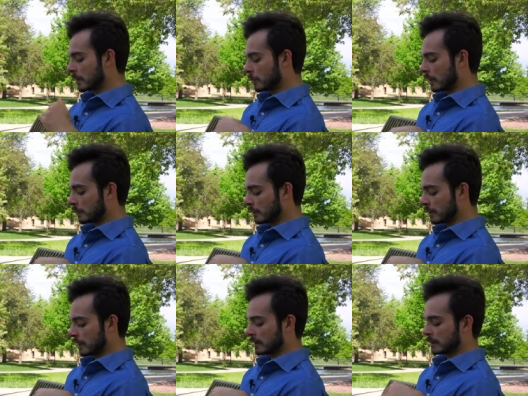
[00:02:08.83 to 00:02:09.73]
What I really
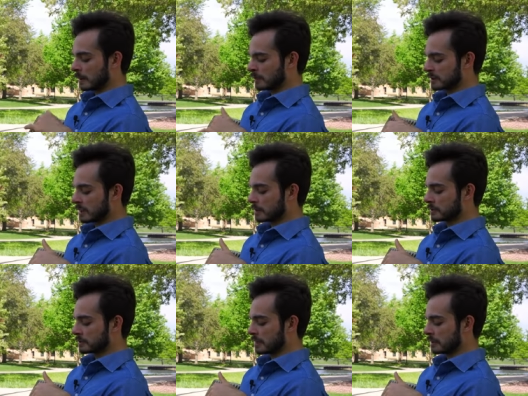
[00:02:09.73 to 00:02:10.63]
like about what
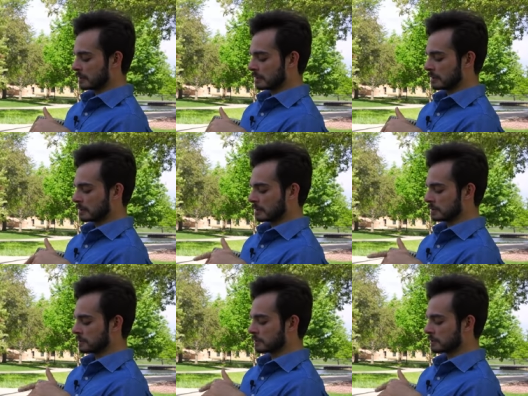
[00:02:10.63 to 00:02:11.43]
Sando's done here is he's